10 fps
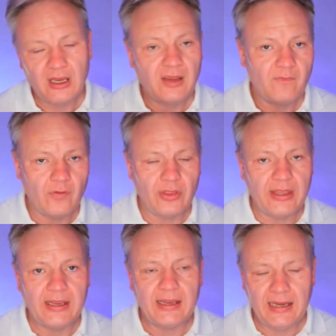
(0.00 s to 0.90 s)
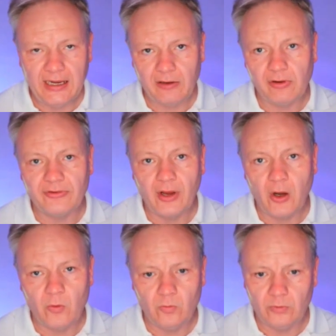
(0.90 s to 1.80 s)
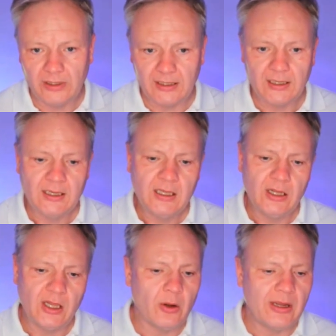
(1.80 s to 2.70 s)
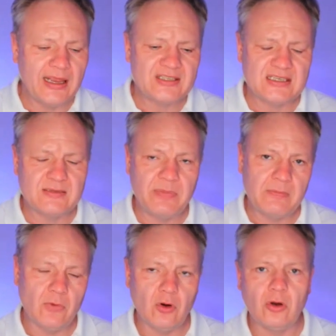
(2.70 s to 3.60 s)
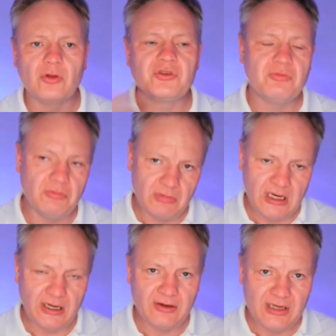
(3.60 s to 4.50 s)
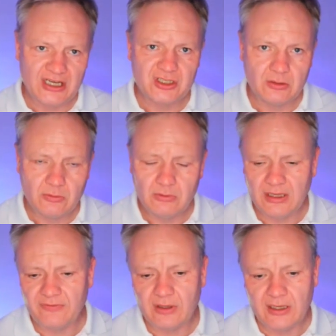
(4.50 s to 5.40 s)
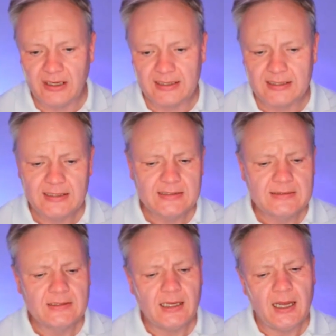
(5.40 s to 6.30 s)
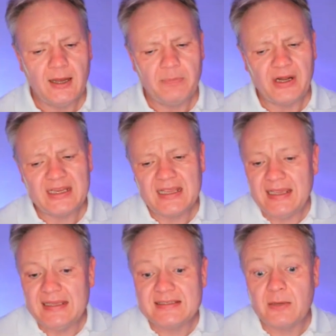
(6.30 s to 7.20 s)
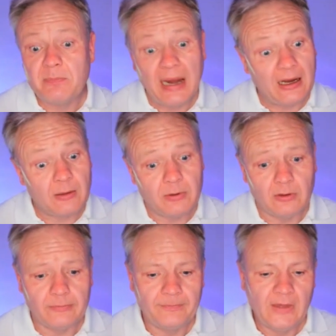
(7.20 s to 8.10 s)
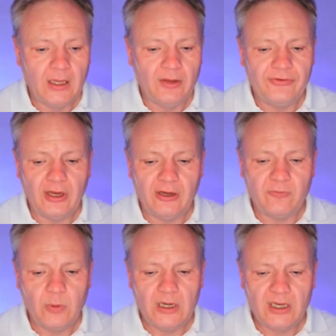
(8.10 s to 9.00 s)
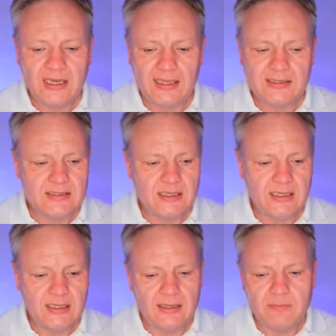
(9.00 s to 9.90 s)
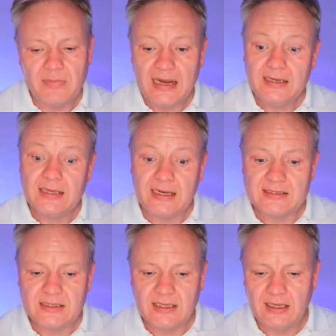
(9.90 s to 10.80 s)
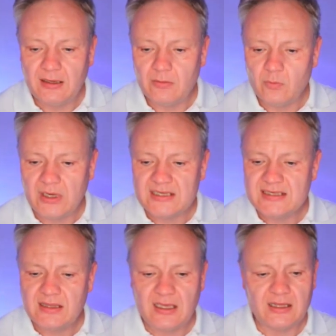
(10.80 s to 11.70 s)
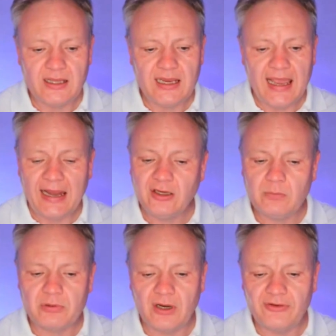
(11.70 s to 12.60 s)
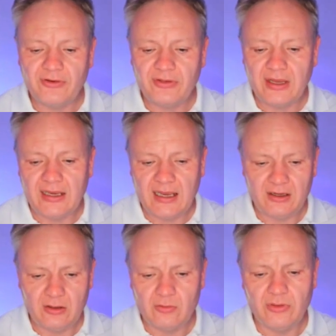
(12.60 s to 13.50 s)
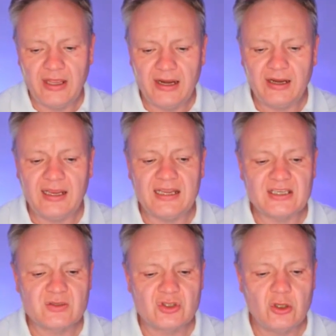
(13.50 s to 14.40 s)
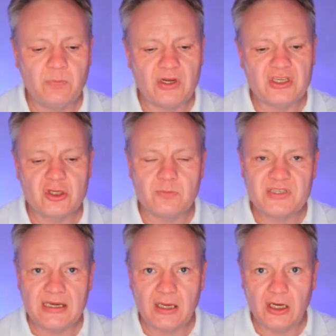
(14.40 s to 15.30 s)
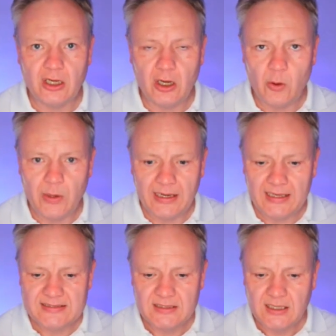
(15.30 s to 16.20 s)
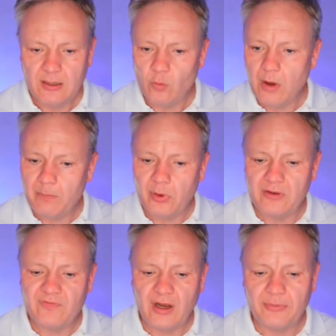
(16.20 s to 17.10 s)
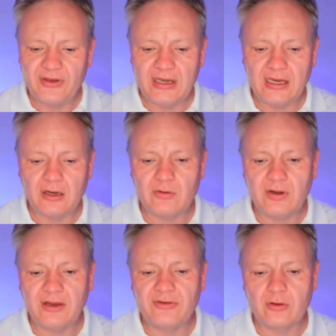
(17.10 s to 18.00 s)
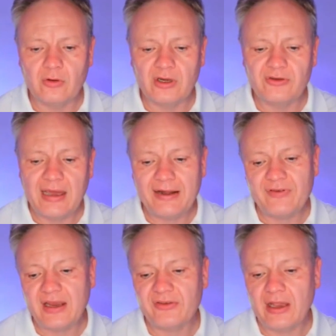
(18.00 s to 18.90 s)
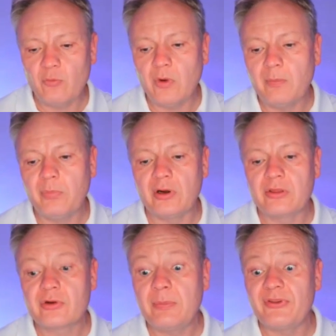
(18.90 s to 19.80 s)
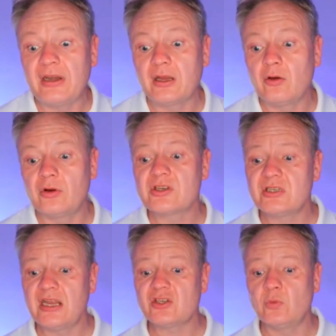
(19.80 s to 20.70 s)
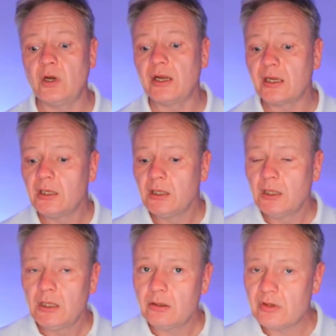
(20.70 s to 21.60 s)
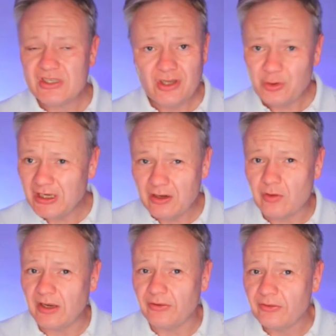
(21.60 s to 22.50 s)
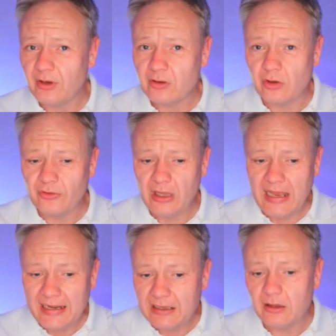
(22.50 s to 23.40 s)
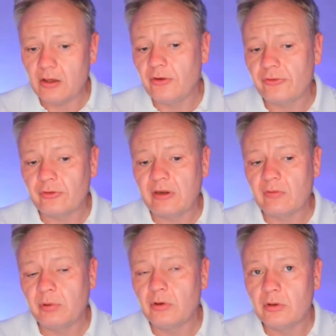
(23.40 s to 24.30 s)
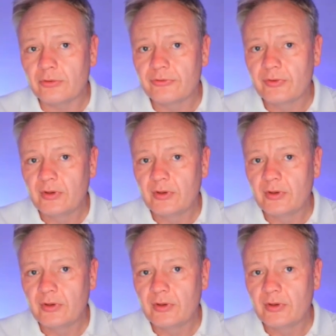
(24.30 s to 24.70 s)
for their areas only. The ONS is a bit more kind of national, if you like, but it is comparable. So if we look at the May data here, we can see that the annual prices, the annual there is 2.2% in ONS, 1.5% increase according to Halifax, and 1.3% according to Nationwide. There is no decrease across any of those three reports.